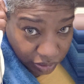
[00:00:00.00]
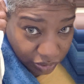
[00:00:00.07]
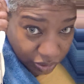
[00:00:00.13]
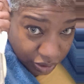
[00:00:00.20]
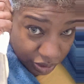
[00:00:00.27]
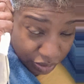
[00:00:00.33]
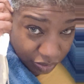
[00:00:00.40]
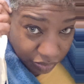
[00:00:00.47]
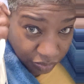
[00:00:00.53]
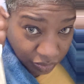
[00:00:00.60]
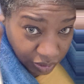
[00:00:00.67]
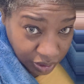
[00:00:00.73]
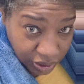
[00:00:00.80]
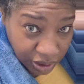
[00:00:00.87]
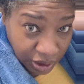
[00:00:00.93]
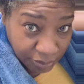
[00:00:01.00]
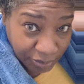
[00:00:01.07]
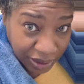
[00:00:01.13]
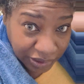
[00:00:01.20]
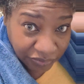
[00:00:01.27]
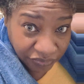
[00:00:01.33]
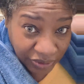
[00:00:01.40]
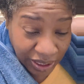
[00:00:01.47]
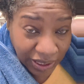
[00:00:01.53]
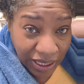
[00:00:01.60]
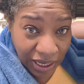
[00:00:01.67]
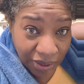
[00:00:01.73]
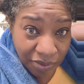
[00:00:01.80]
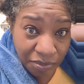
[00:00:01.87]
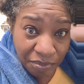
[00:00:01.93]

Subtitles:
So, matter of fact,